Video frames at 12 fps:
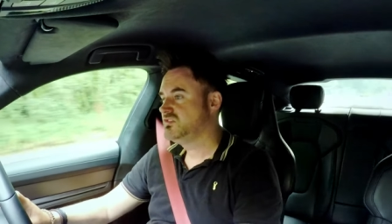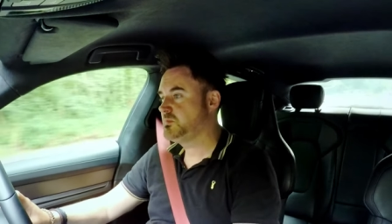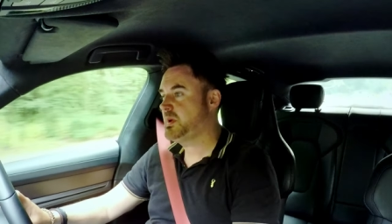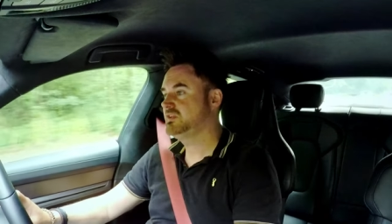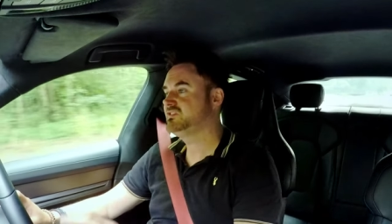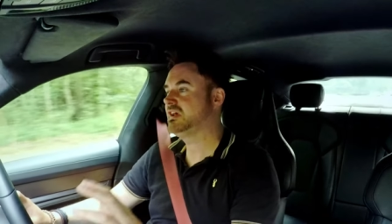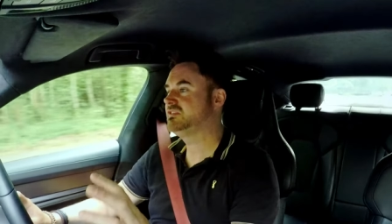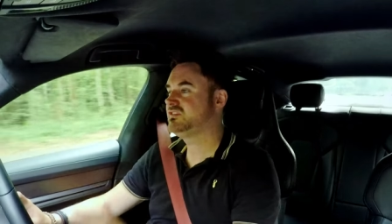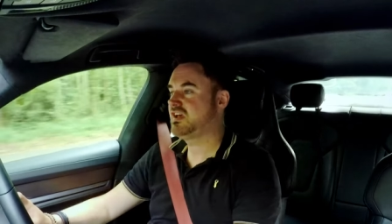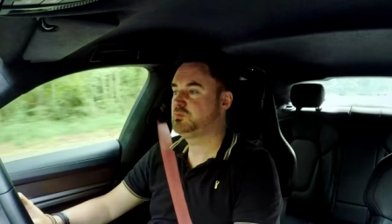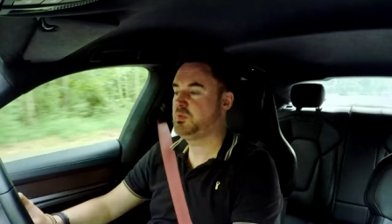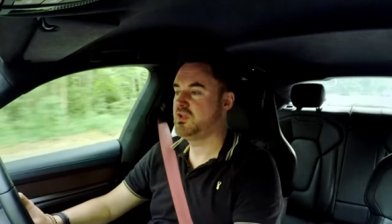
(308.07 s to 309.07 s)
Depends how
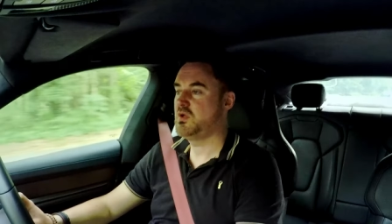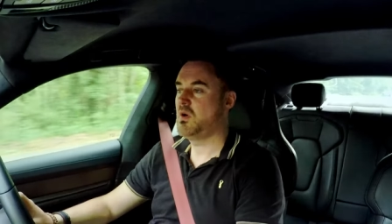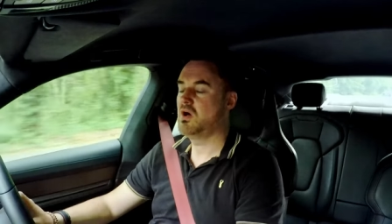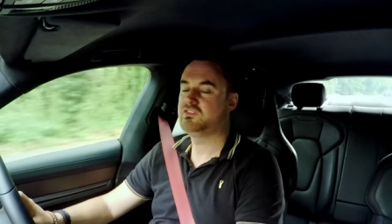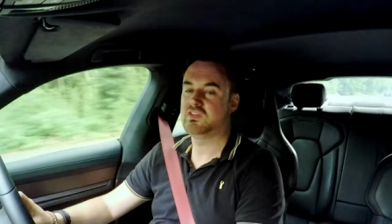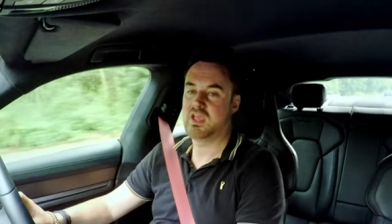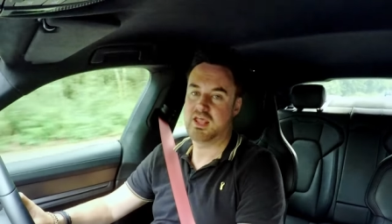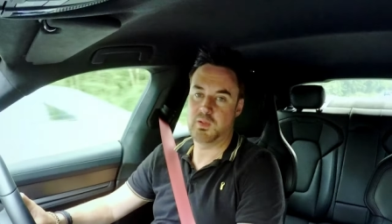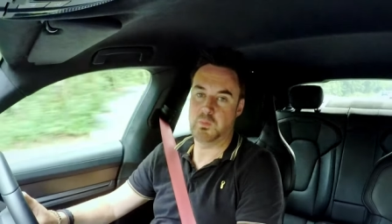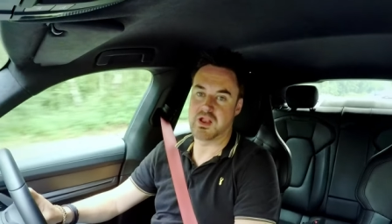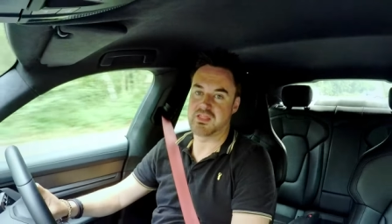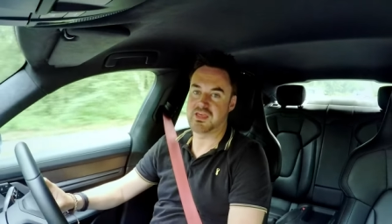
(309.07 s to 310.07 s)
desperate you are to get
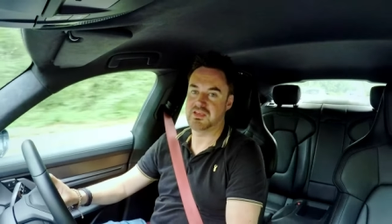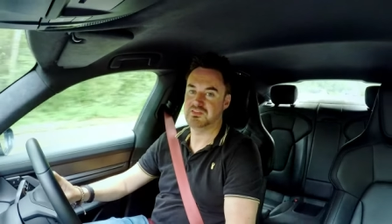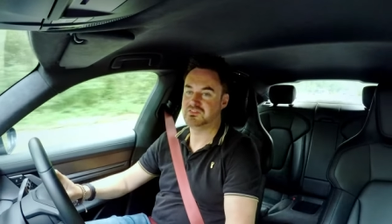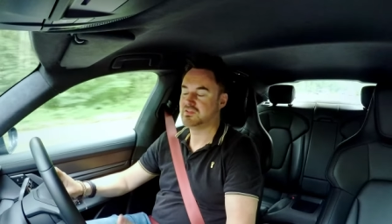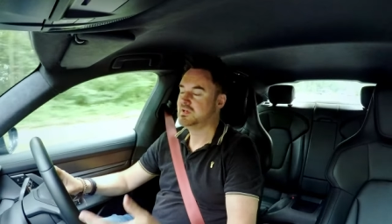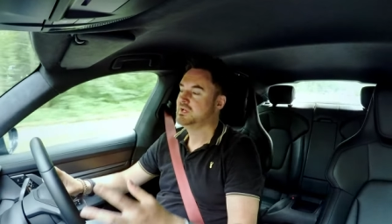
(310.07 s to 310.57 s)
in one of these.